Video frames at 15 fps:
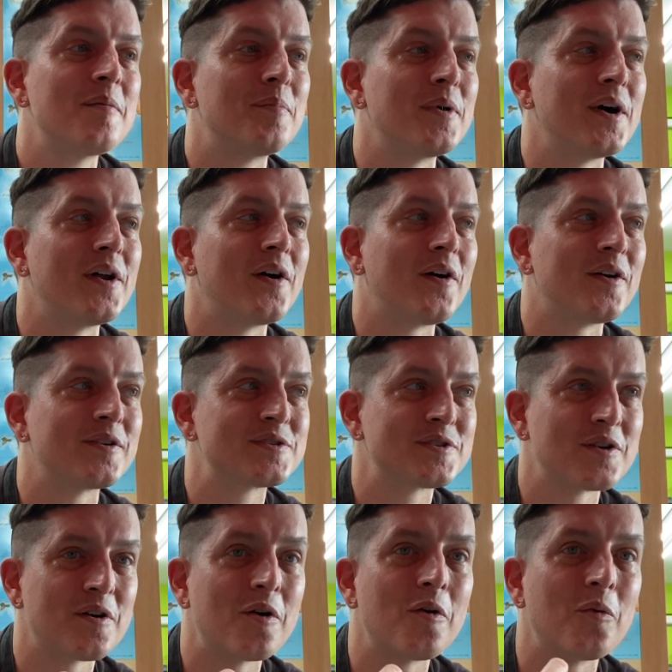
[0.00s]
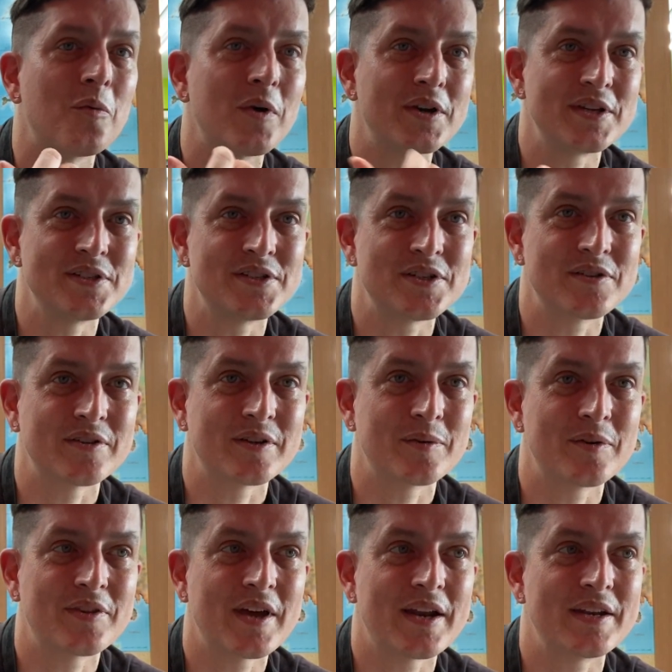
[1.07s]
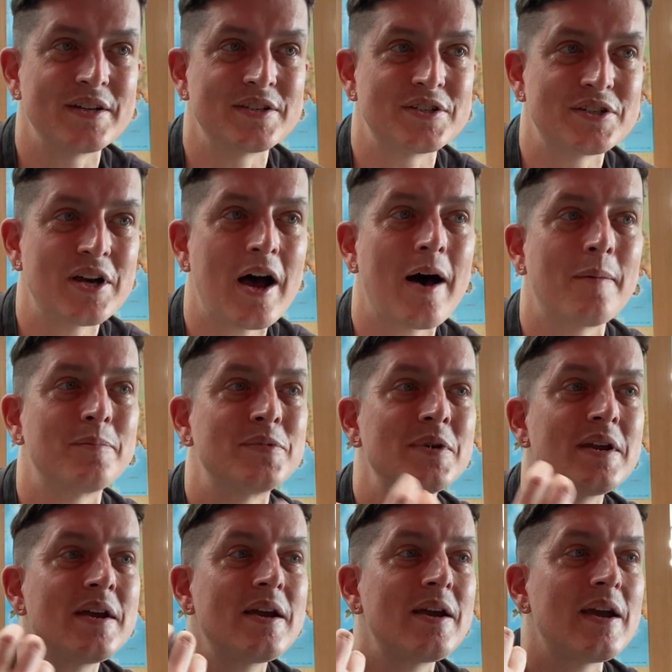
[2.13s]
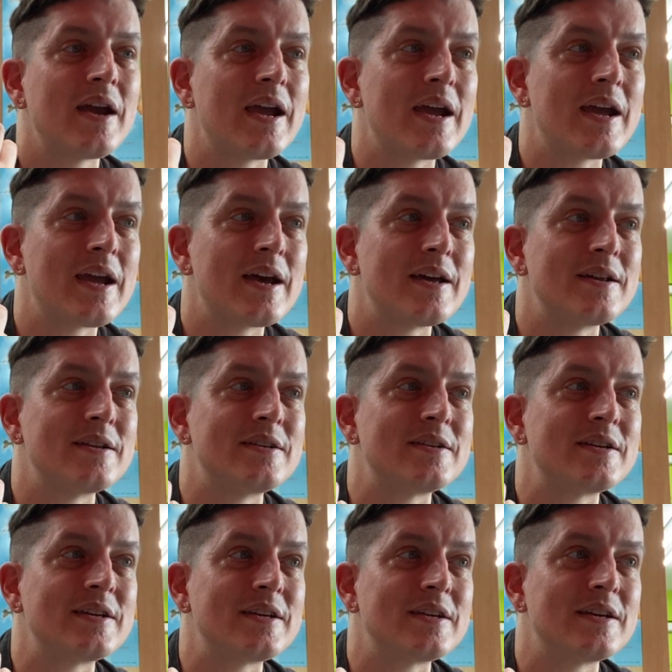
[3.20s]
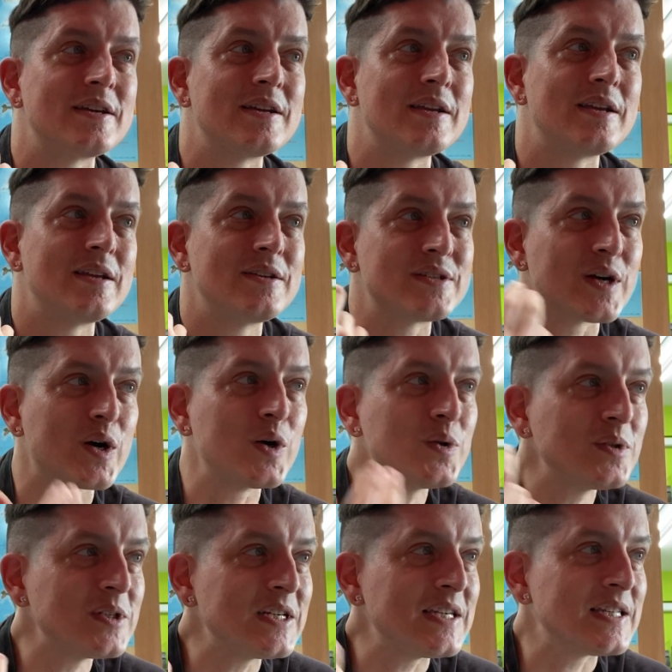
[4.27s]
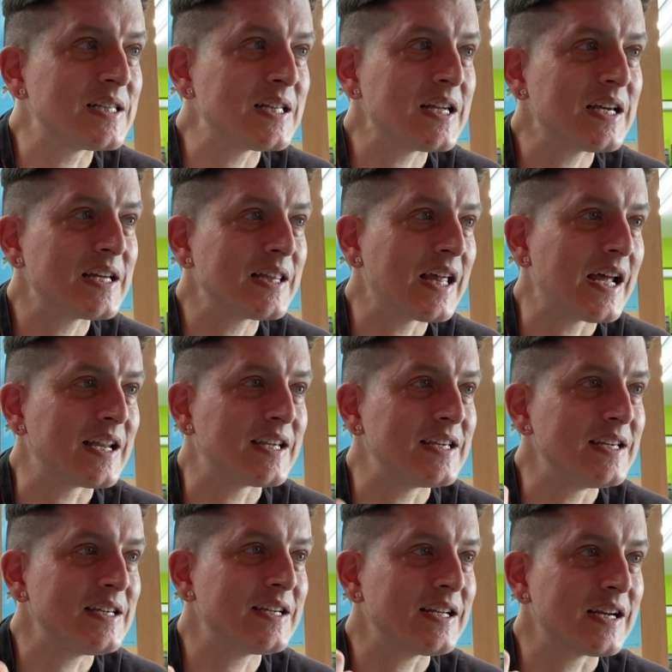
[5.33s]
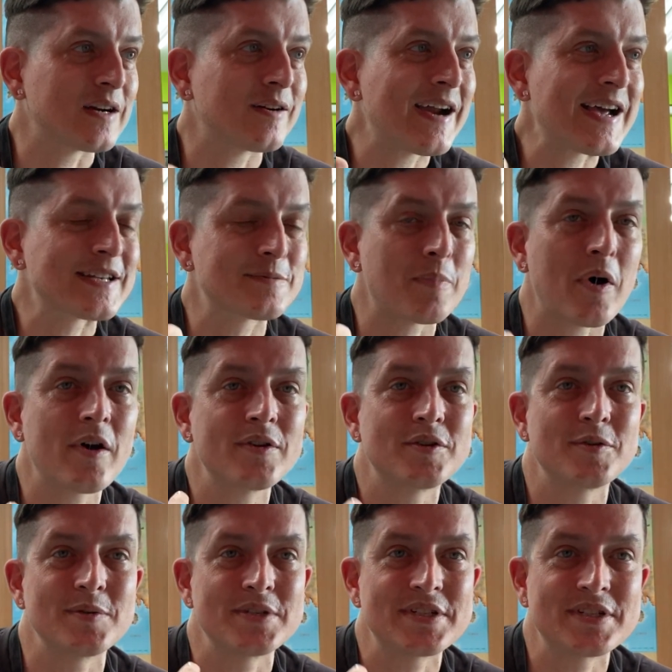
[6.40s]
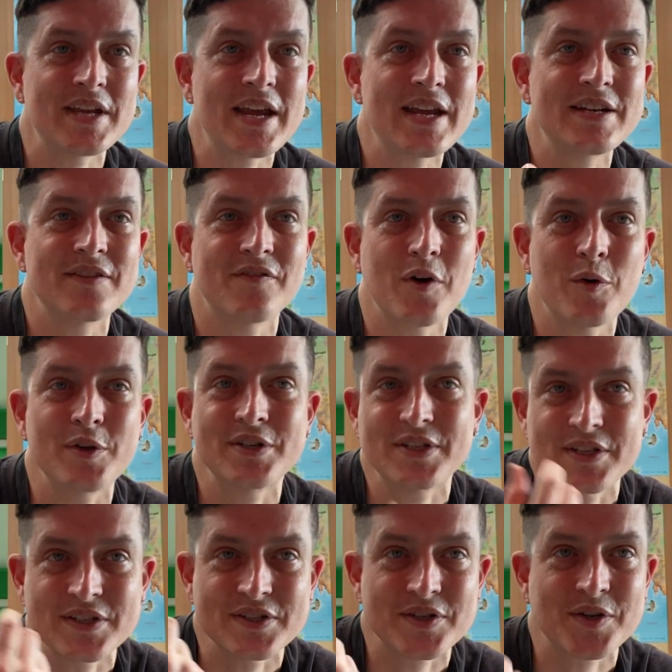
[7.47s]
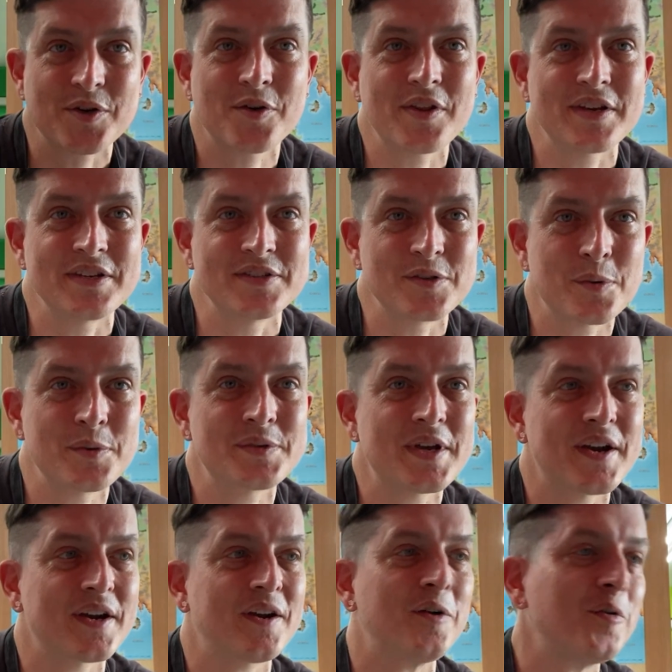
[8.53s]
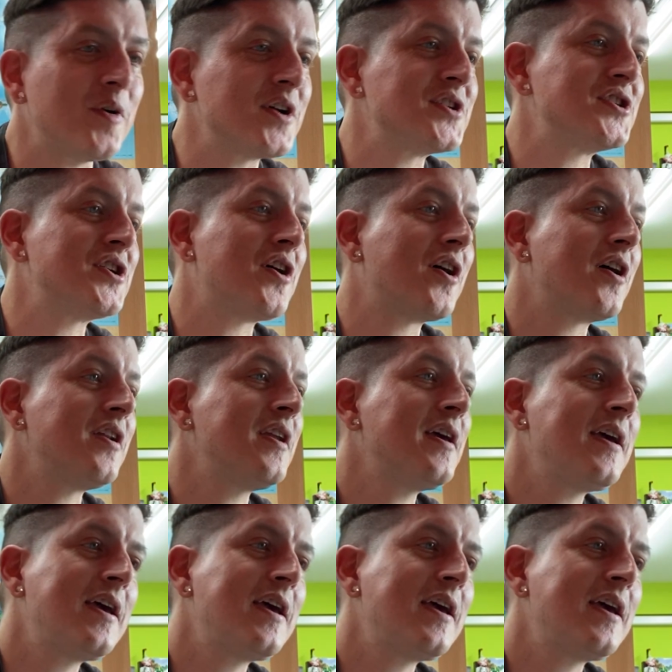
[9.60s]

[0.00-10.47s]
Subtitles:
but also what he's dealing with at his job. And his only thing that he can grasp onto is staying devoted to this girl that he's always had a crush on,